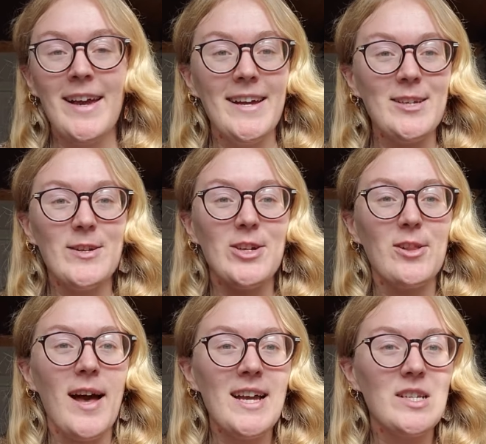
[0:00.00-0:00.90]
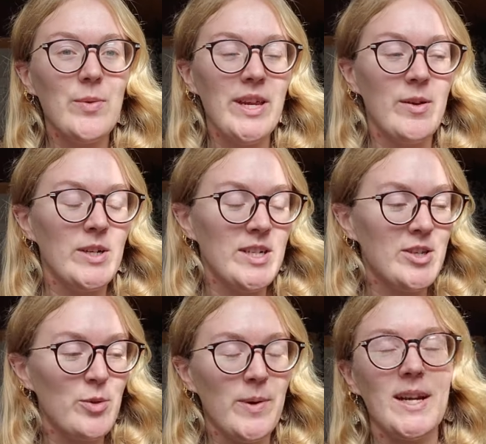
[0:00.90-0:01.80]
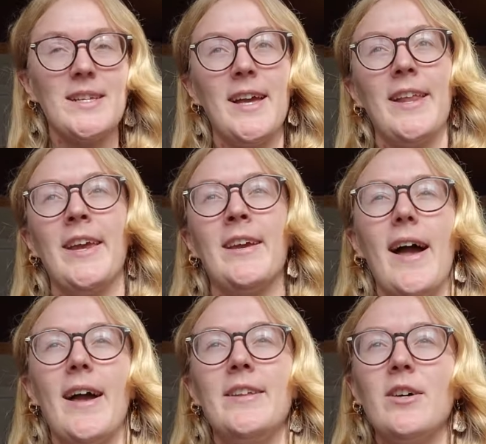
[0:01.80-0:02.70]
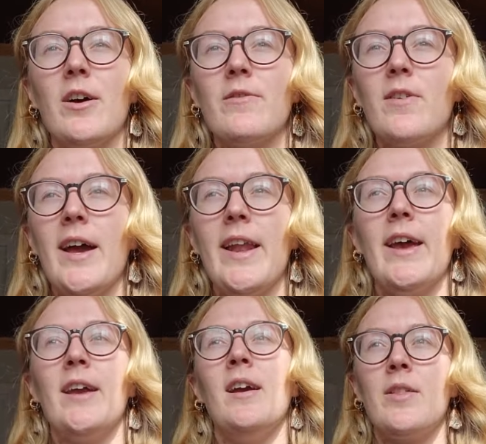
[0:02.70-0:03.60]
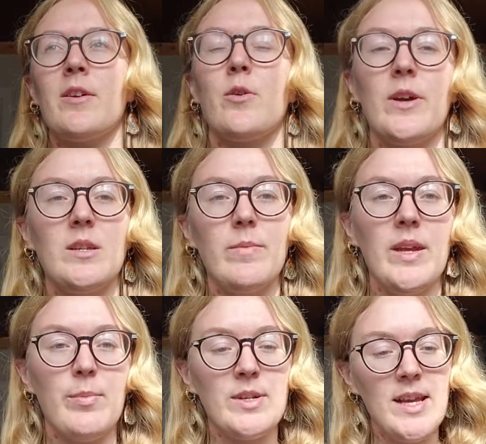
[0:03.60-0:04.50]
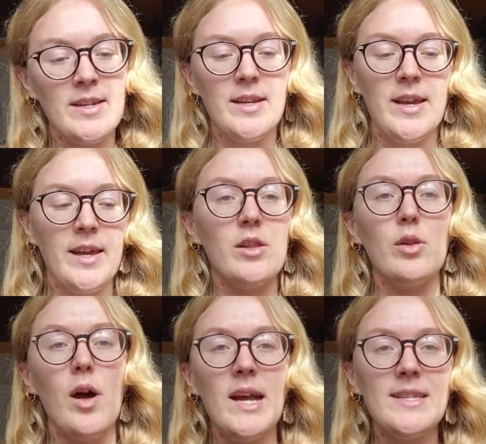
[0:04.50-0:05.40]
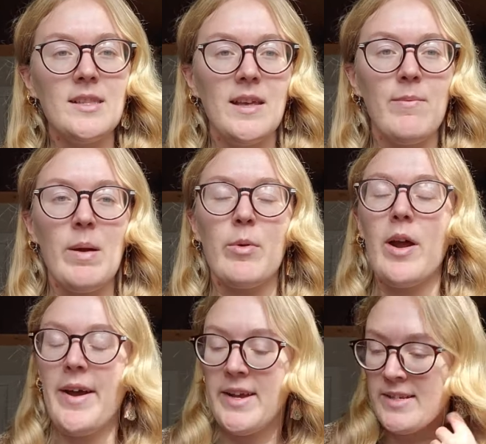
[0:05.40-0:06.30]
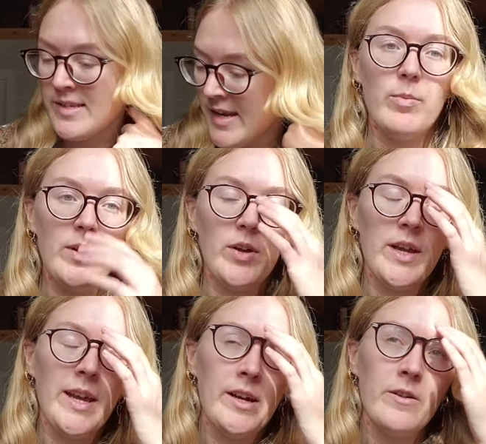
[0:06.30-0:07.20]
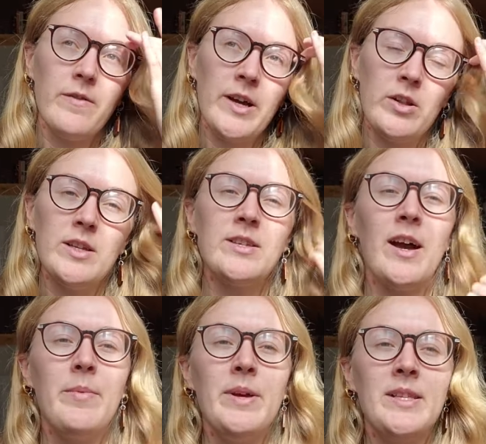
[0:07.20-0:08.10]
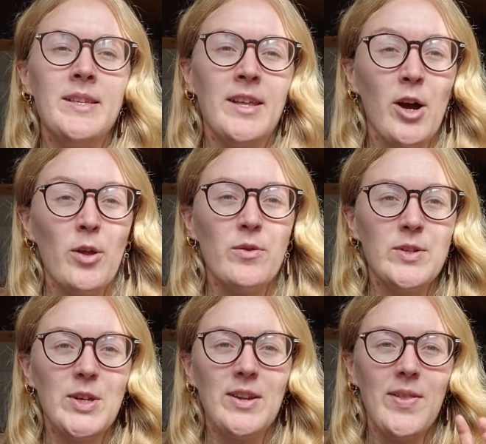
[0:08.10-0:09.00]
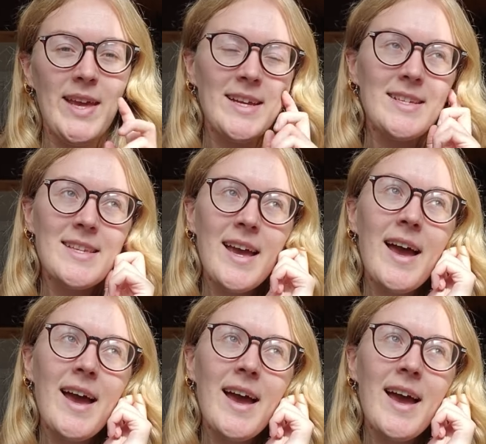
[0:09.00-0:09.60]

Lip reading: and so it's our last week, which is super exciting, and on Friday they're going to be presenting the lines that they've memorized. We'll be looking at our final assignments and all those good things.